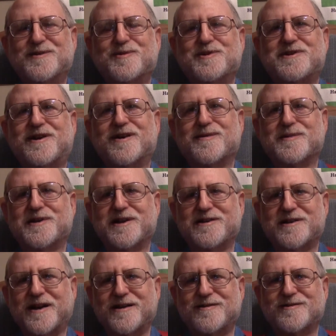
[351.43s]
retirement
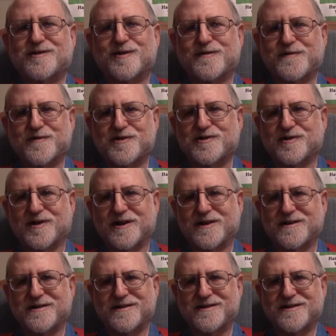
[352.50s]
age. I don't know for sure.